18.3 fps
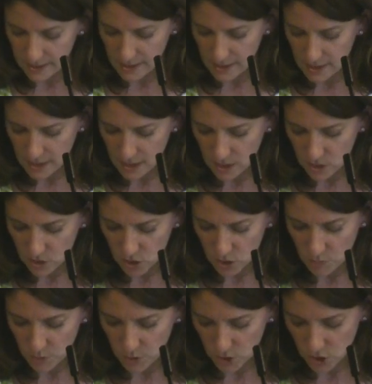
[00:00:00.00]
see the
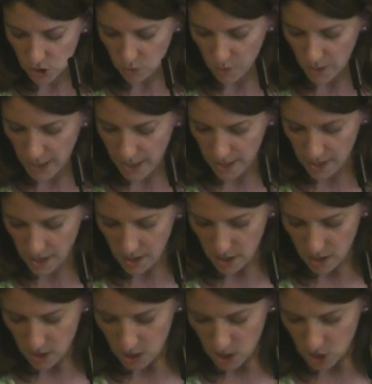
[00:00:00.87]
tears you pushed away,
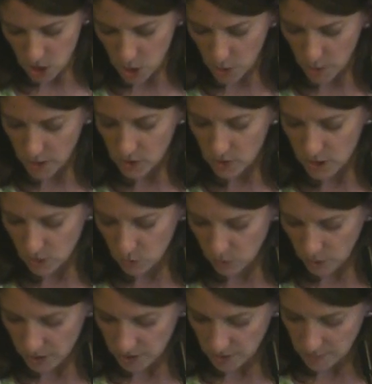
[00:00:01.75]
knowing you
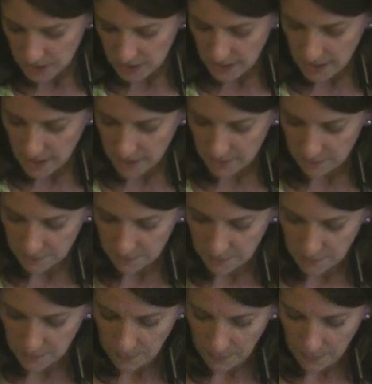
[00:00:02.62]
didn't want them seen.